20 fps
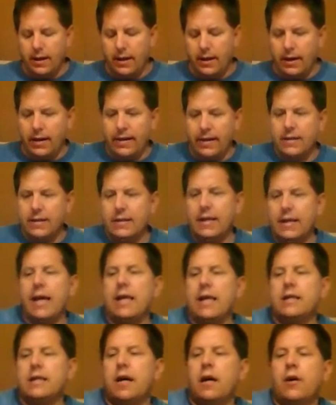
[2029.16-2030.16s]
In this
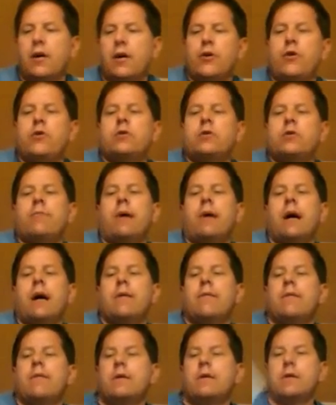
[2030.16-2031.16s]
case, I'll use my
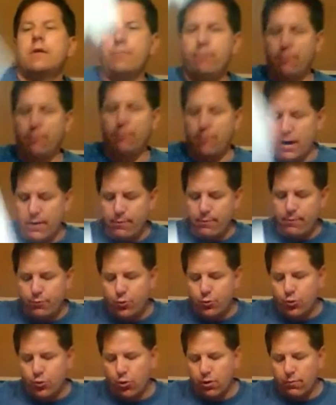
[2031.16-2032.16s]

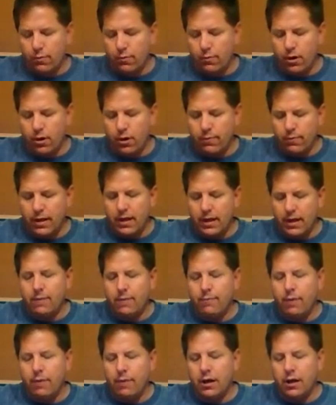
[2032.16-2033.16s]
drawer or my
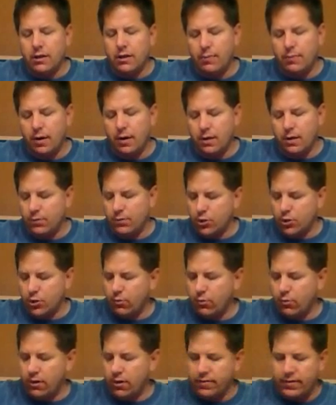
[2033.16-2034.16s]
box bottom to
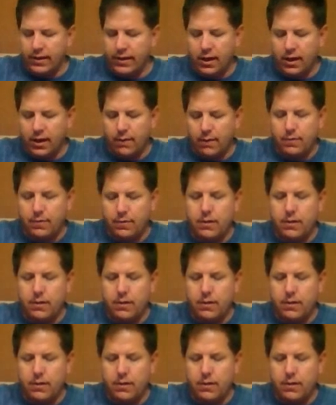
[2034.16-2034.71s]
square everything up.